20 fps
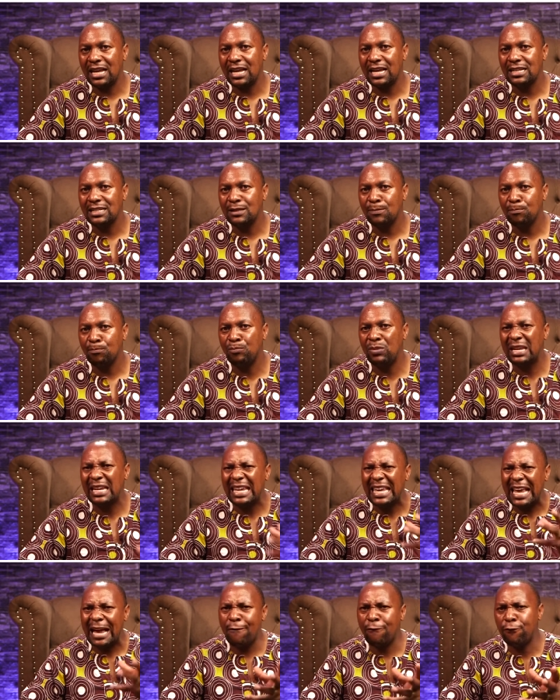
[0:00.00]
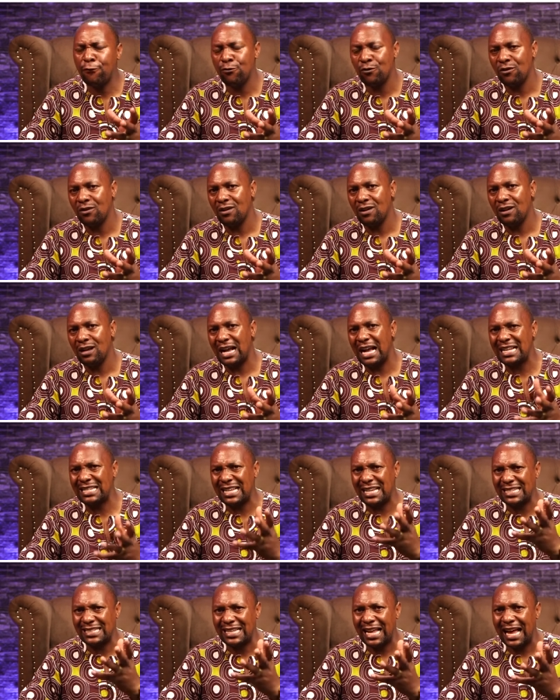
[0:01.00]
is be careful as
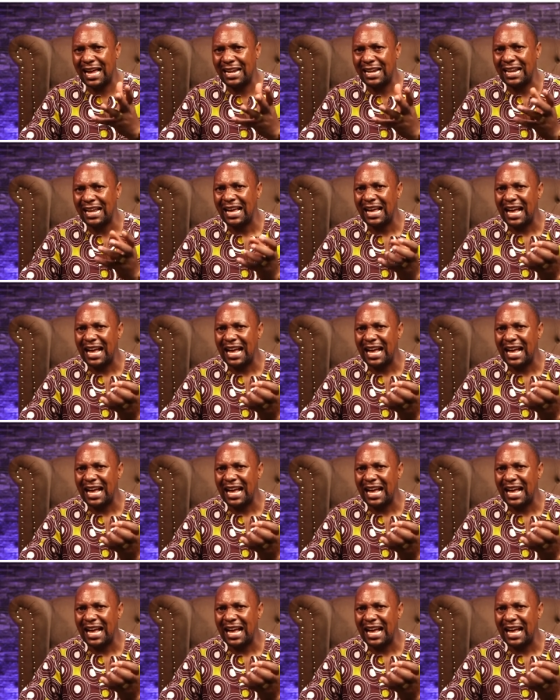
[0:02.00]
a son,